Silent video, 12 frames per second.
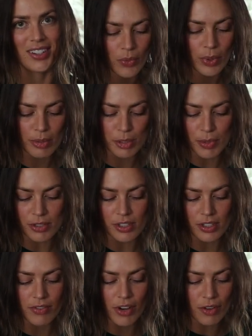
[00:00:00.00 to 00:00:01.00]
We were supposed
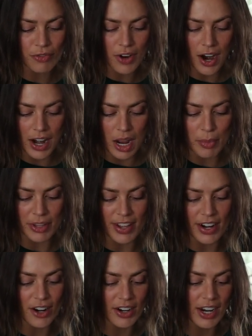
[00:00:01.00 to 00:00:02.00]
to leave on a Friday, but
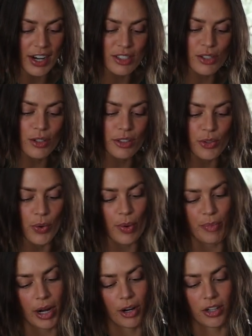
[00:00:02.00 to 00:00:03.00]
that got canceled, so we
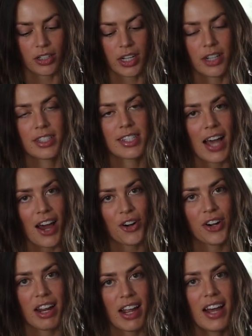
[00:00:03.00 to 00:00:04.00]
went back early on
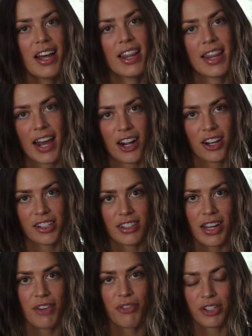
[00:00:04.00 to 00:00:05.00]
Saturday. That got
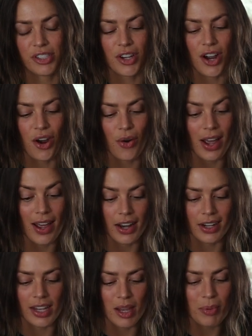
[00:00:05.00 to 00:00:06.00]
delayed for snow,
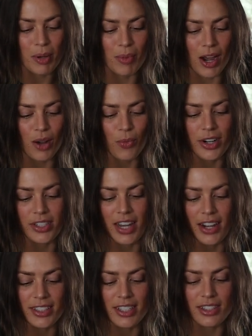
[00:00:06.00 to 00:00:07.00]
and keep in mind we're in
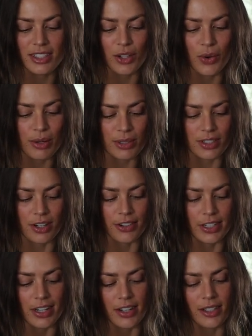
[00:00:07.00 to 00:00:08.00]
Texas, so it was
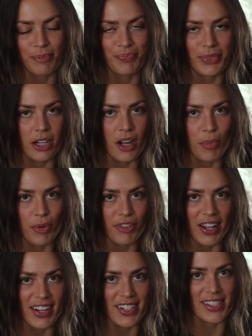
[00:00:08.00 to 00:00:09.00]
literally like a couple
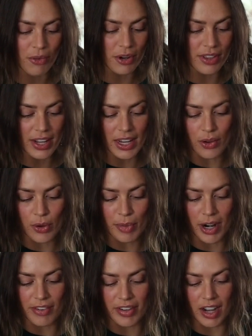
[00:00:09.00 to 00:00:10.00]
flakes. We're thinking we
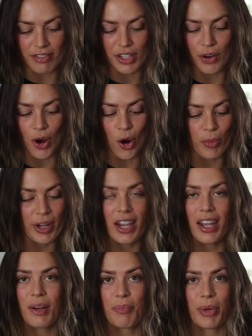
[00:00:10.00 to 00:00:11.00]
might even have to go home
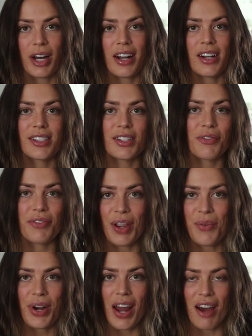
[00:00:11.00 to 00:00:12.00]
again, but as
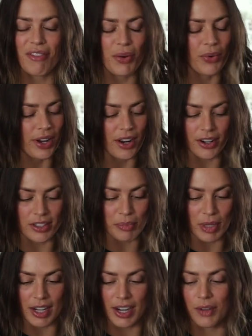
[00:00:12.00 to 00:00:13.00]
fate would have it, we get on the
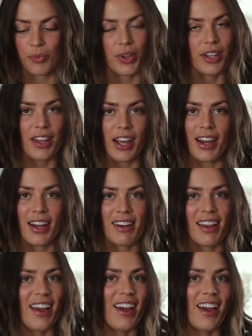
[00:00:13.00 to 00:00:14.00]
plane, we
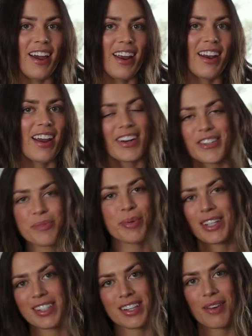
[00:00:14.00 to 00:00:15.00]
land, and Andrew
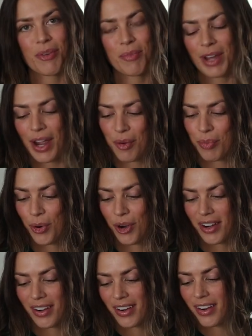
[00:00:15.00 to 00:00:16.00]
picks us up from the
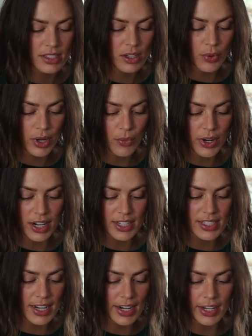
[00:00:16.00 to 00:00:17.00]
airport. So we all went
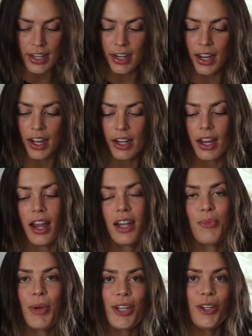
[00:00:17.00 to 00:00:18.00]
ice skating that night, and
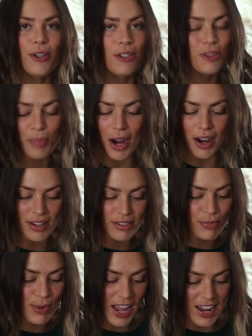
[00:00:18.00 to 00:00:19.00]
he made a huge pot of
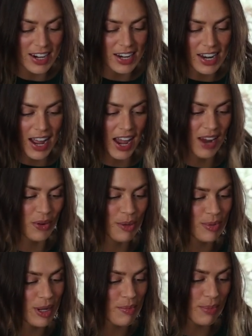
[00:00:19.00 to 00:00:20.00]
spaghetti, and we
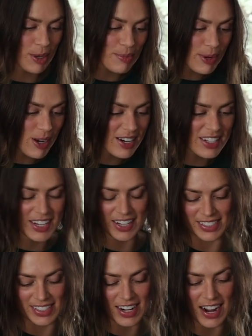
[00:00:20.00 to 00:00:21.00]
played beer pong on the
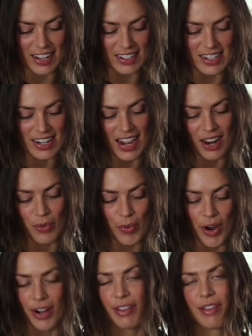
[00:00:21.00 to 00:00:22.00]
kitchen island, and we
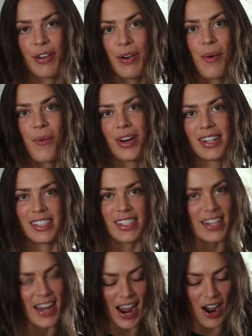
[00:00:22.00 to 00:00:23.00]
walked through what
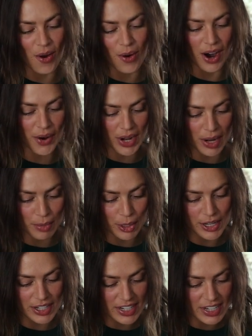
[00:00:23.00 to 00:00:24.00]
is now our
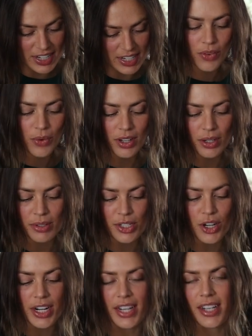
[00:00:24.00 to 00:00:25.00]
neighborhood. Well, it was
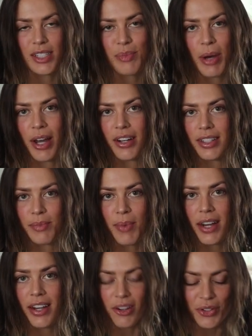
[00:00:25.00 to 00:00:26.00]
already his, but it's
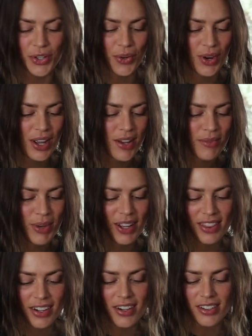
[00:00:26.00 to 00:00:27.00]
mine now too.
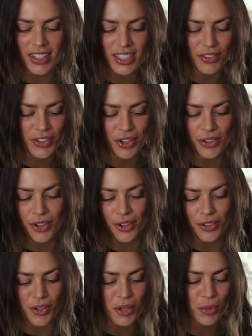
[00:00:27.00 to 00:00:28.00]
But there are lots of cute
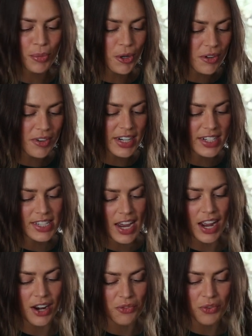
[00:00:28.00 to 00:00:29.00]
little local breweries
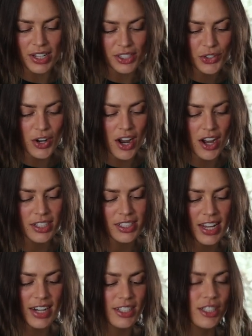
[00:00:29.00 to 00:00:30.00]
and
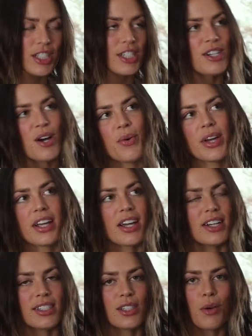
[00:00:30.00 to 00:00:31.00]
restaurants, and it's snowing,
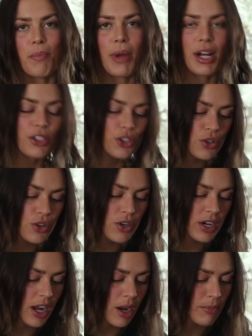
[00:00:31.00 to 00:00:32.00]
and it's so magical,
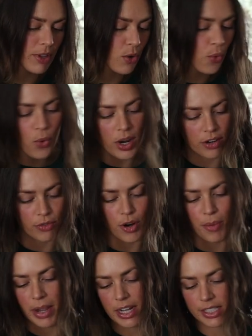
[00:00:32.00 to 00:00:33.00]
and I am the queen of
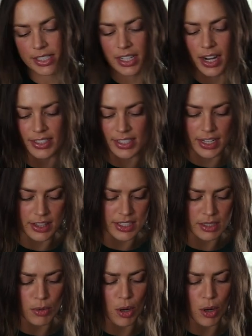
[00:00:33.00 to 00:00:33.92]
romanticizing in this